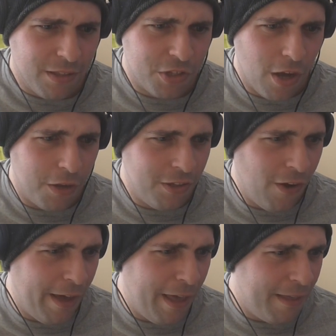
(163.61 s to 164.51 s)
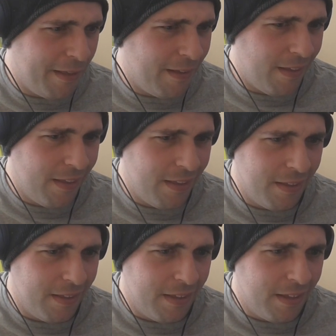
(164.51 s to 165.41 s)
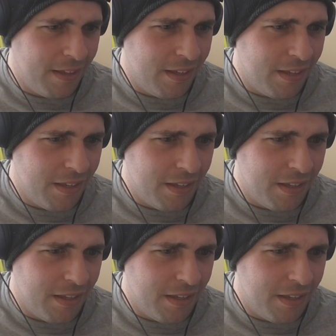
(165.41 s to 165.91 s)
the Dark Knight! Hunting.